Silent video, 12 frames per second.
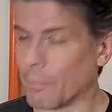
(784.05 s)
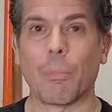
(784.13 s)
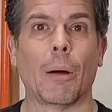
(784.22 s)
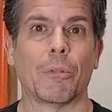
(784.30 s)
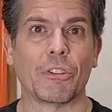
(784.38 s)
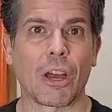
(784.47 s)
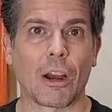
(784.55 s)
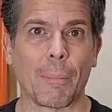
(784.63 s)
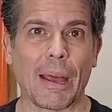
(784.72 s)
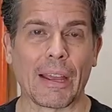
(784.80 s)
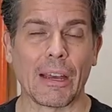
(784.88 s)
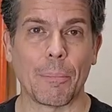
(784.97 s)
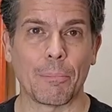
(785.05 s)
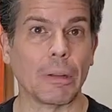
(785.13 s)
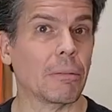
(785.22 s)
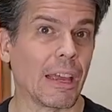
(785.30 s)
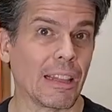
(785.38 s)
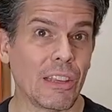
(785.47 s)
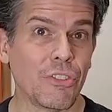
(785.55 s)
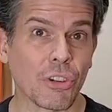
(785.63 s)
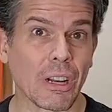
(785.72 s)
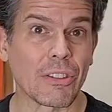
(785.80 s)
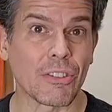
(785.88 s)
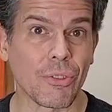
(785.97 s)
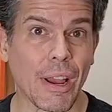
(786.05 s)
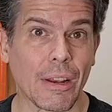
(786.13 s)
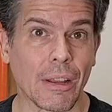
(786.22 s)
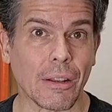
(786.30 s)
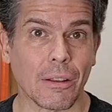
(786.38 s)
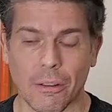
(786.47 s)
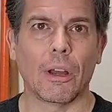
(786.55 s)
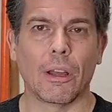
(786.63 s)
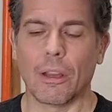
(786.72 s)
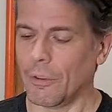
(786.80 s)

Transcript: pump the tire back up but at least you're not stranded uh,